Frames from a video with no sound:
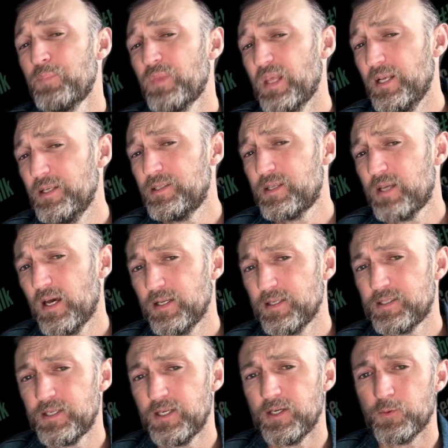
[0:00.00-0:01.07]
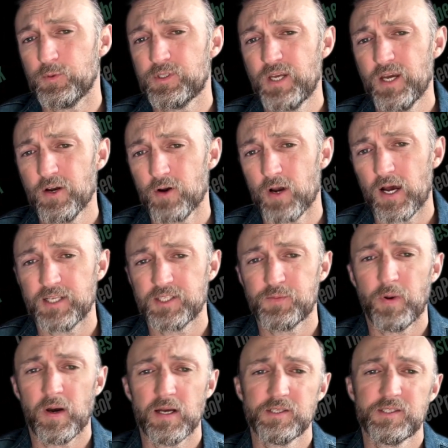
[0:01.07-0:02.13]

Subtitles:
East Tennessee was terrorized by a